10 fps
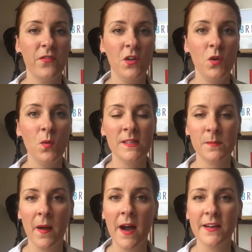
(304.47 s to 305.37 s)
you as a
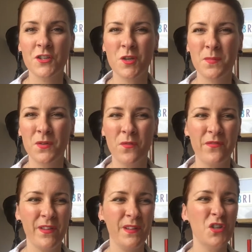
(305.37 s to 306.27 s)
partnership and not
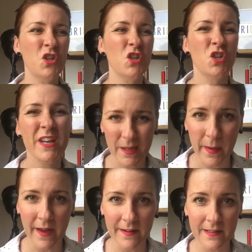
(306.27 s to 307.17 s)
feeling shit
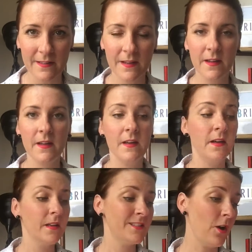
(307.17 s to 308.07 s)
about it.
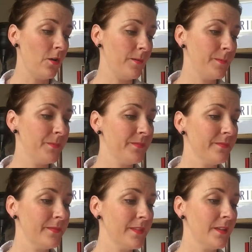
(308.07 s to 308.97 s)
So
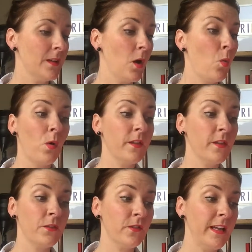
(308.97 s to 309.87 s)
What are the
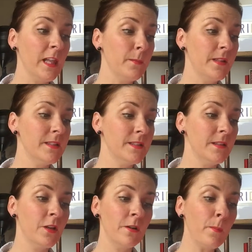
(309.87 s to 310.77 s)
3 elements
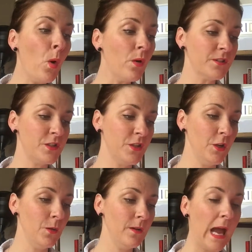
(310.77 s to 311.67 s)
that are important to you?
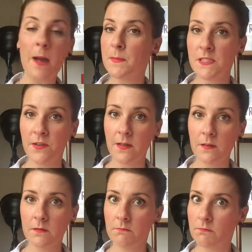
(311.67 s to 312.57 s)
Atmosphere,
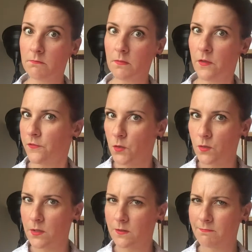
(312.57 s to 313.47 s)
food,